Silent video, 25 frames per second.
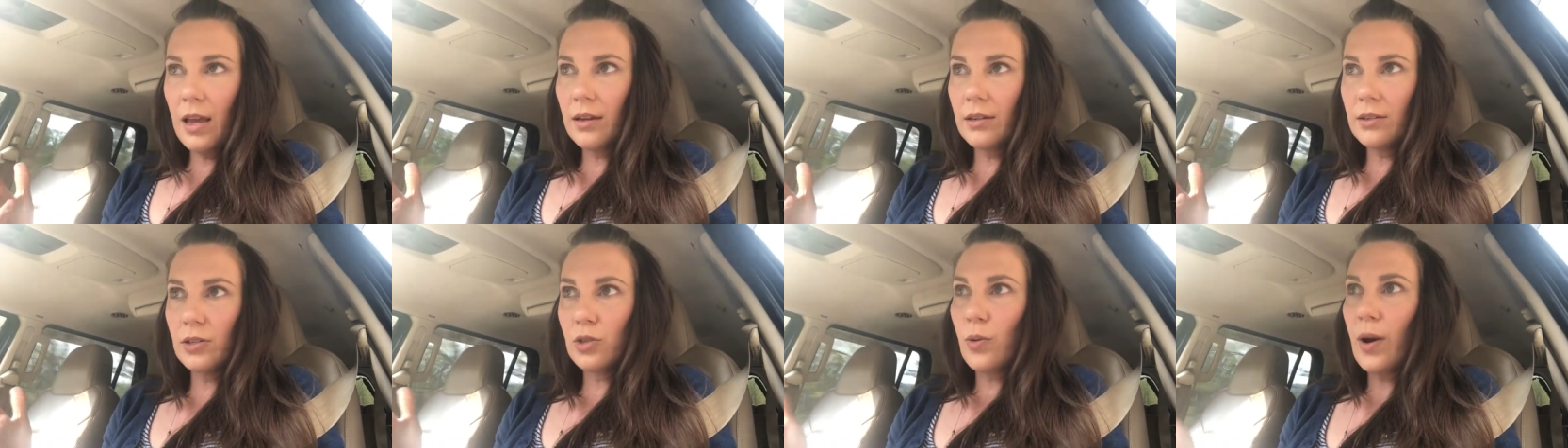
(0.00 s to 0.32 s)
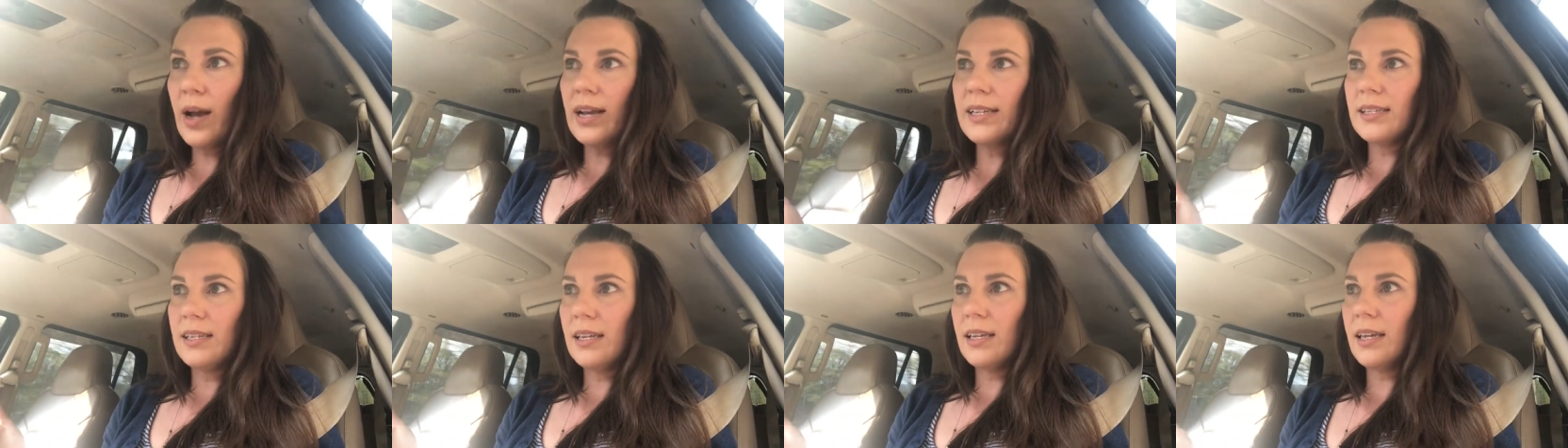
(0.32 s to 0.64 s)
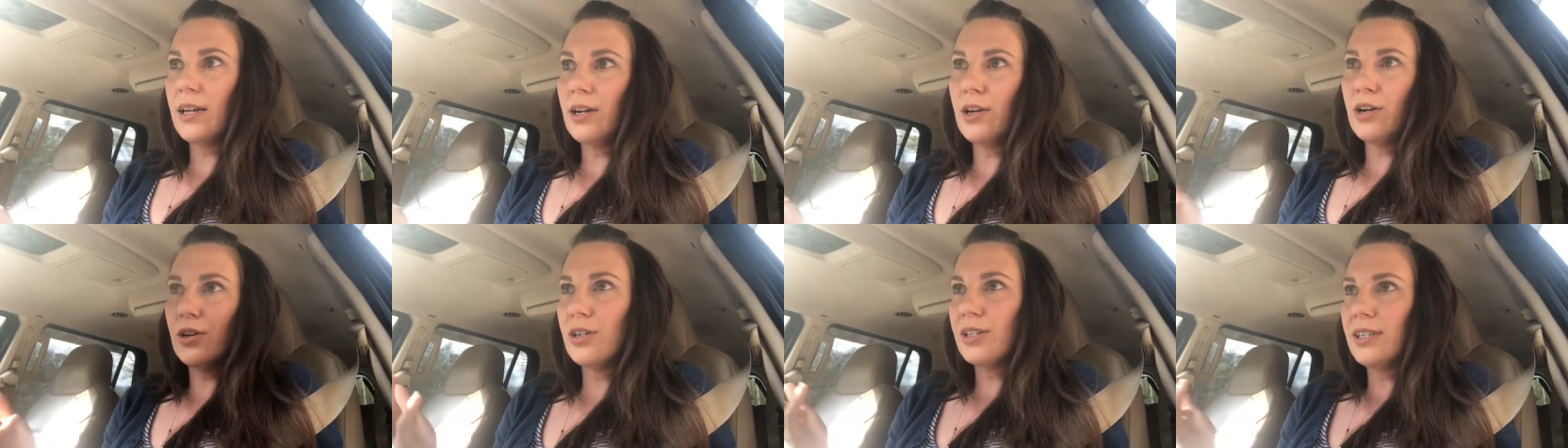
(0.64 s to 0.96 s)
twice a
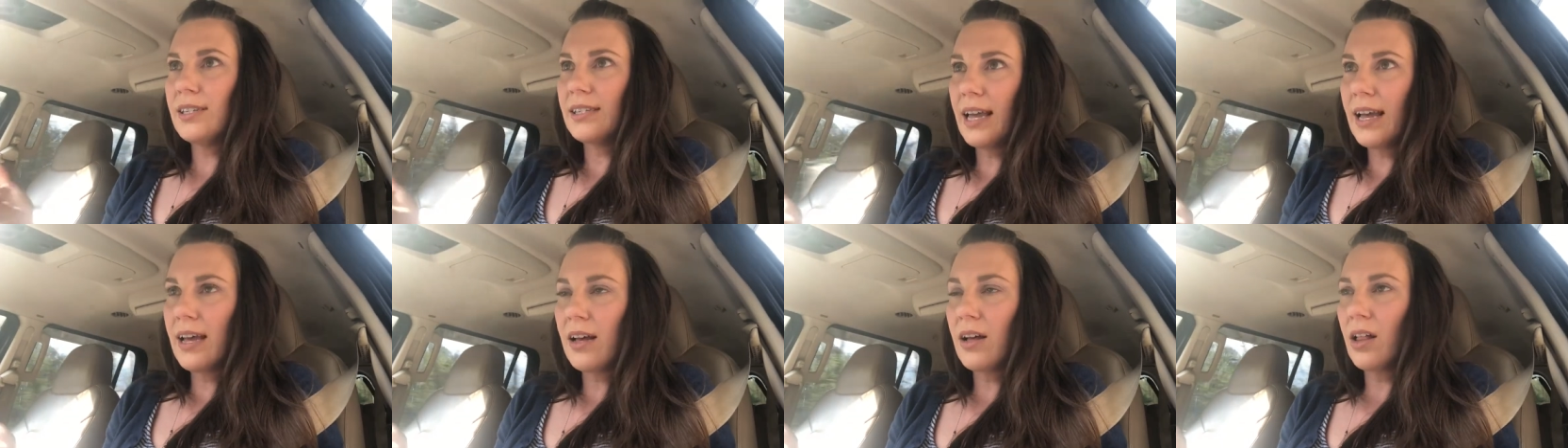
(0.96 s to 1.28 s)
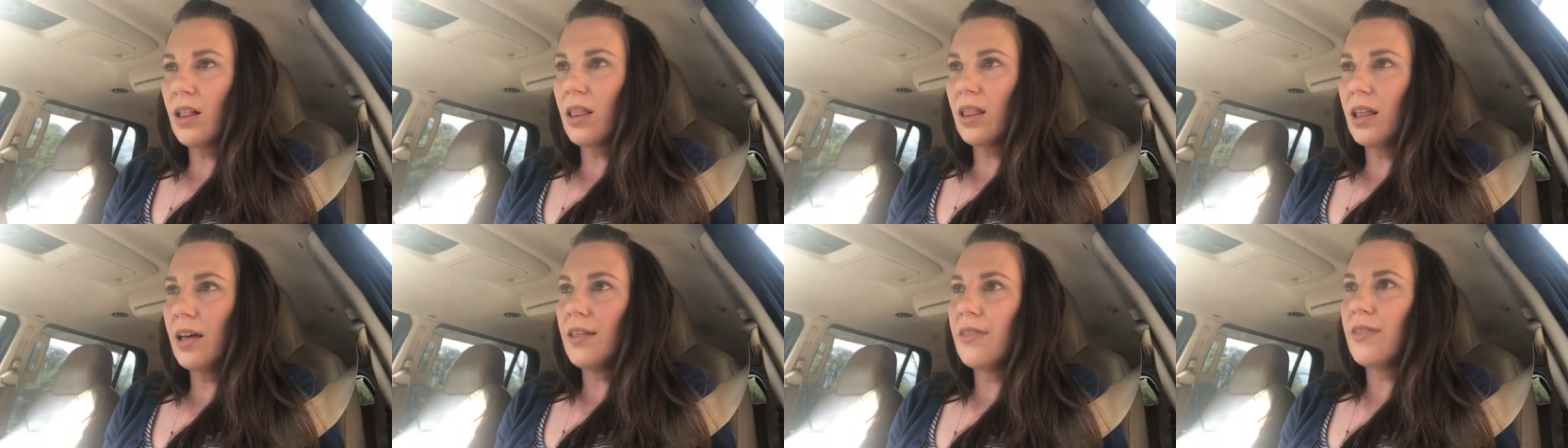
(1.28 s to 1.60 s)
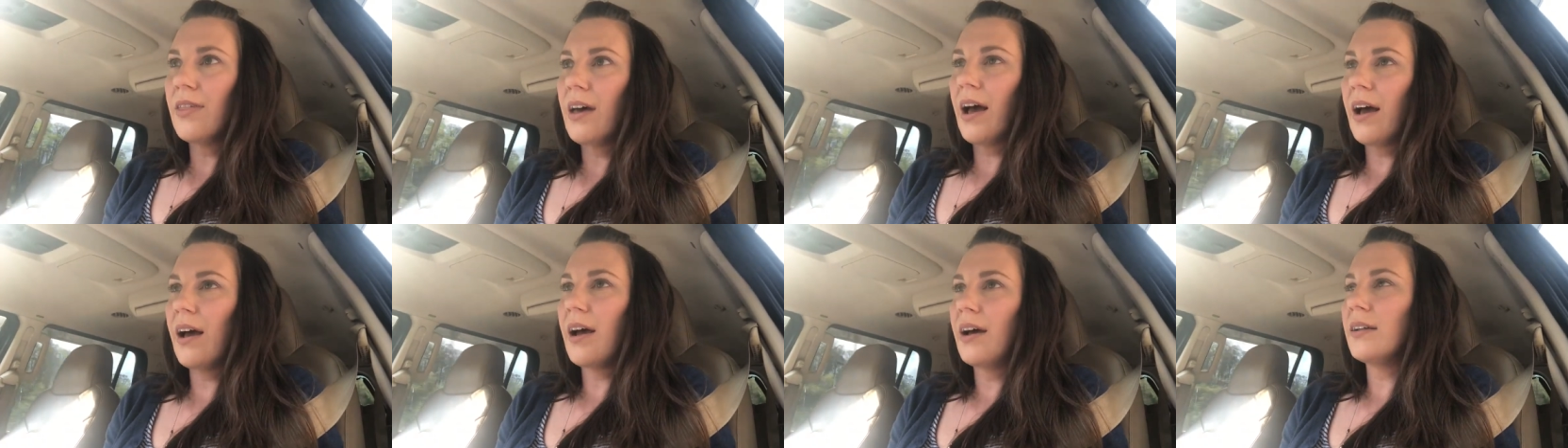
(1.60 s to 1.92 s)
year sale
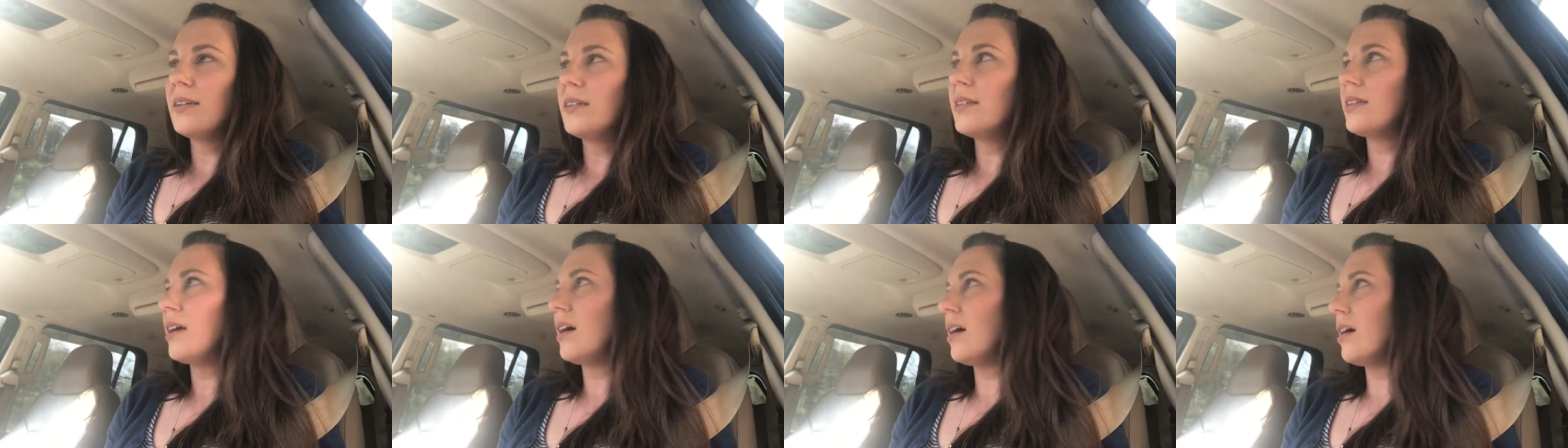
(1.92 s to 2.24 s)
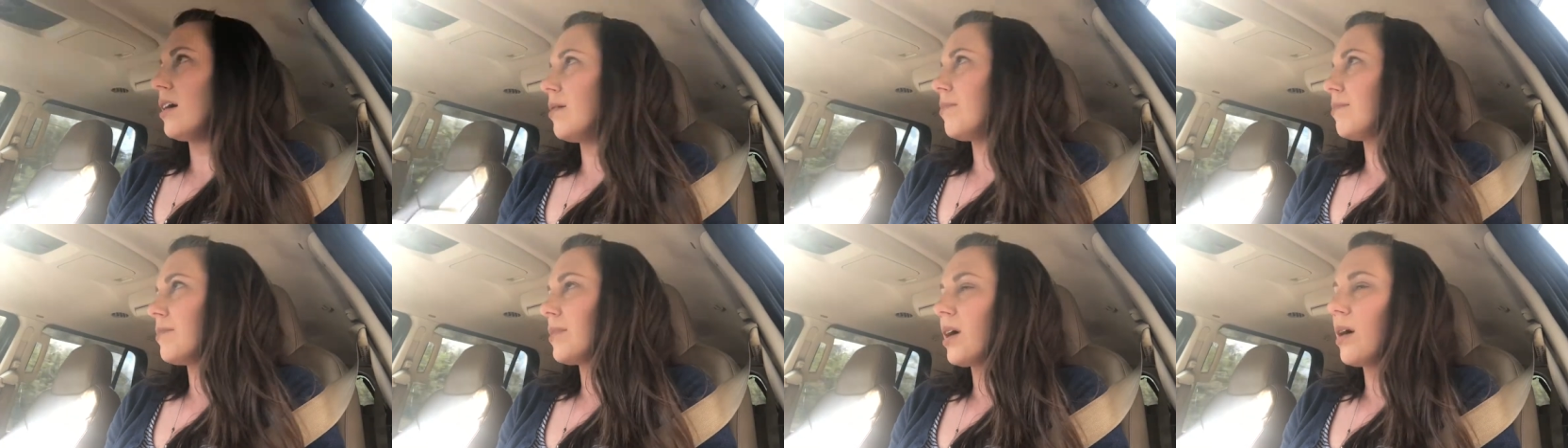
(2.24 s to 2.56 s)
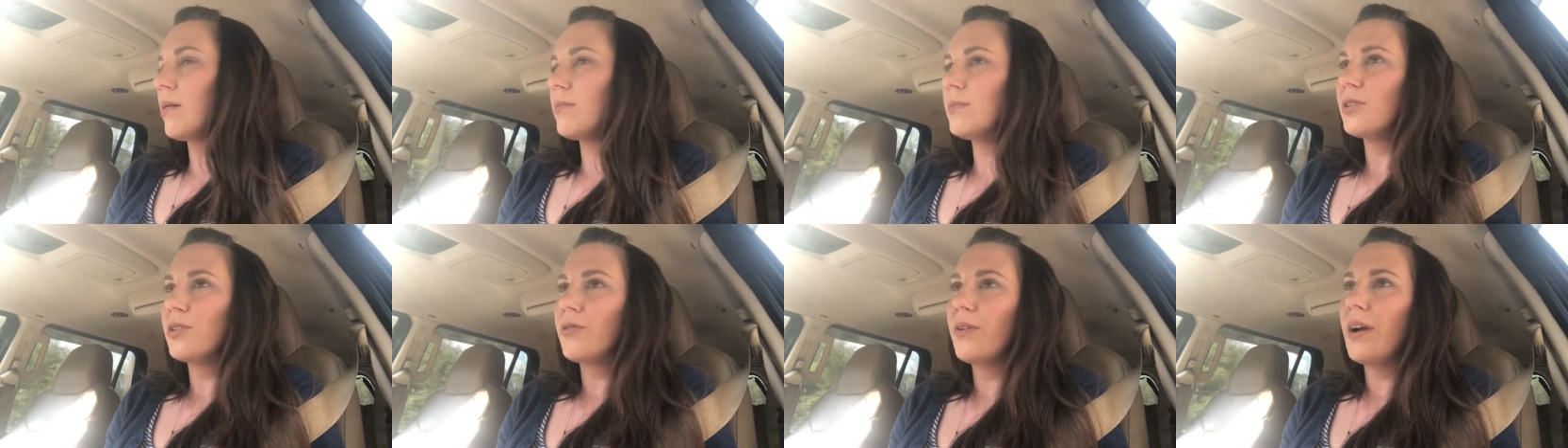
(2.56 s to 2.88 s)
that um,
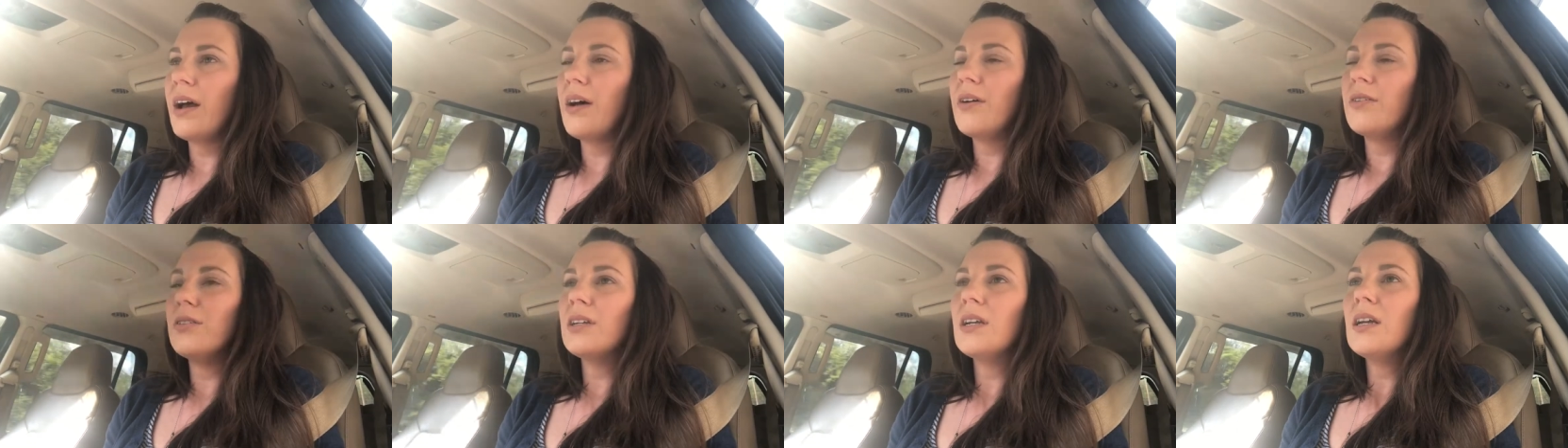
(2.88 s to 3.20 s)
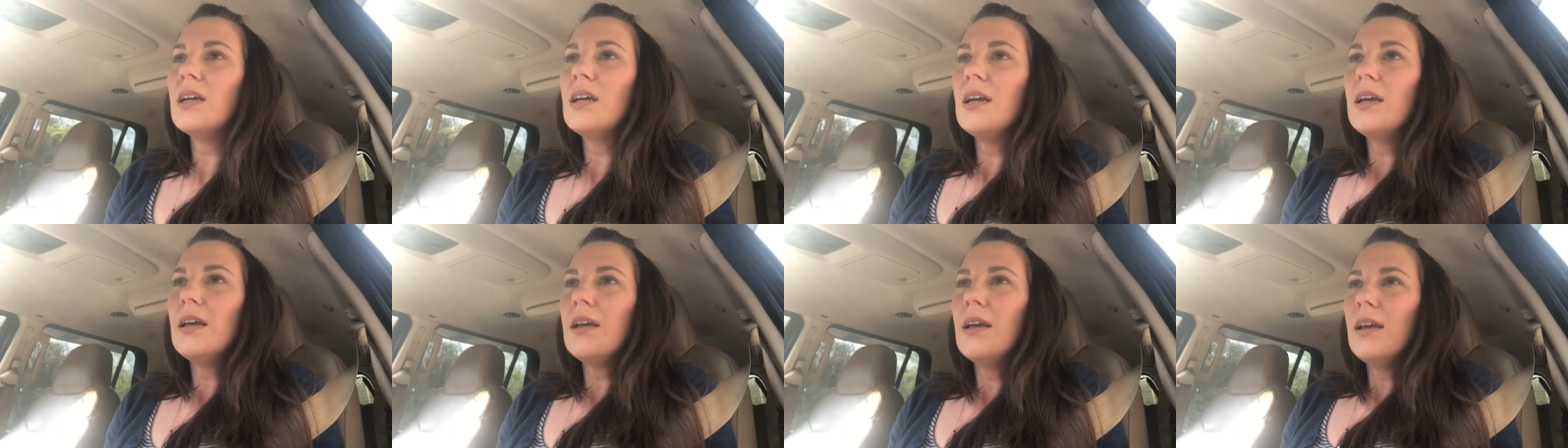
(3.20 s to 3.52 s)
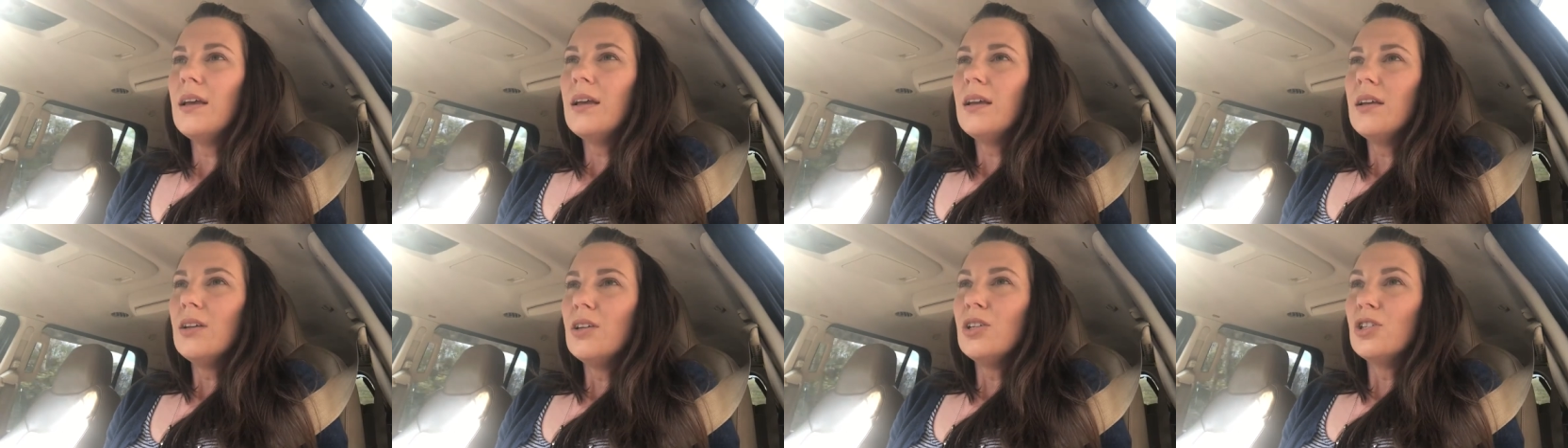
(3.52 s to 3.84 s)
comes around.
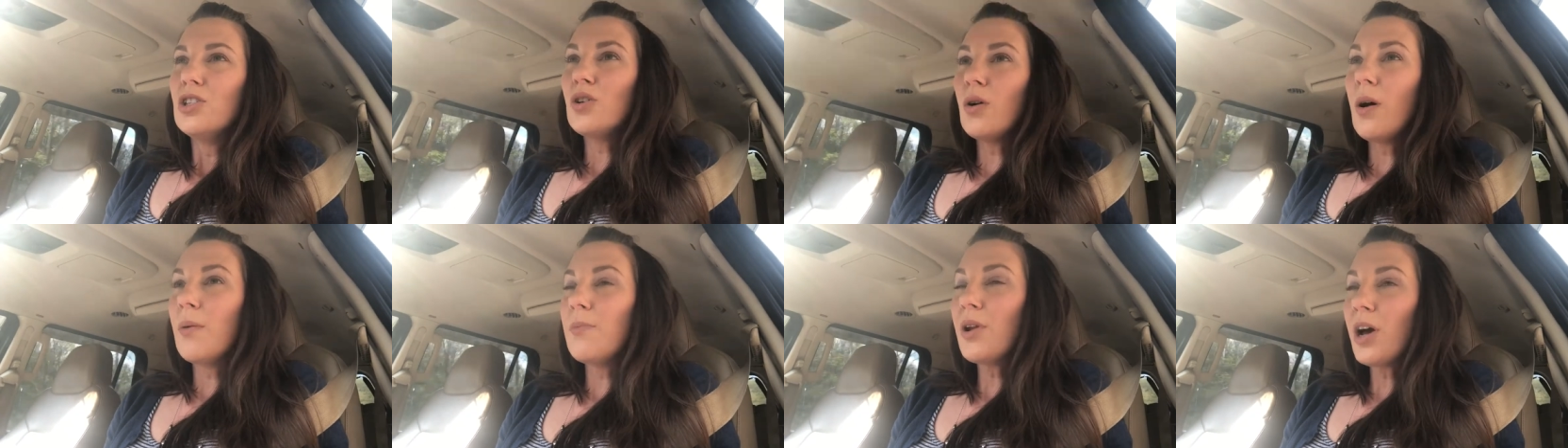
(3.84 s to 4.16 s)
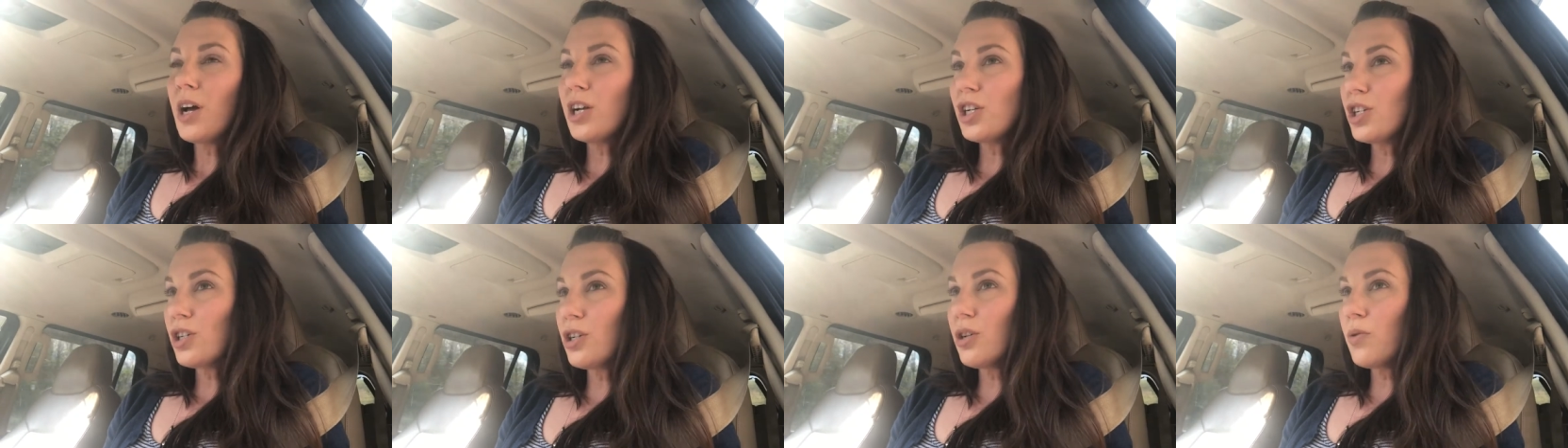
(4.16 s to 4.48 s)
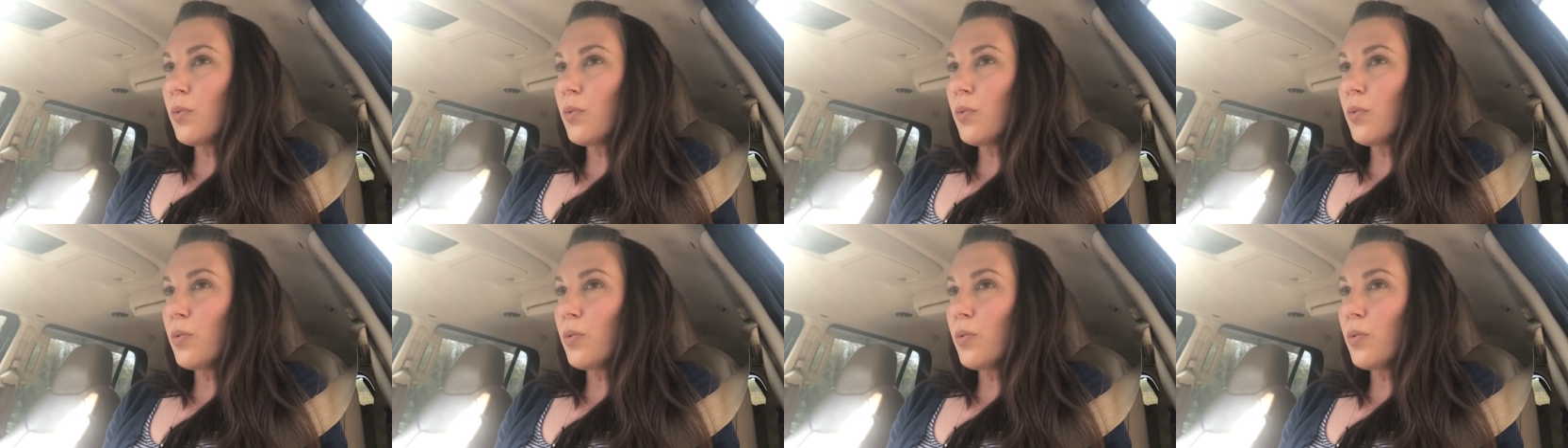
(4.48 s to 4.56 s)
So I'm not sure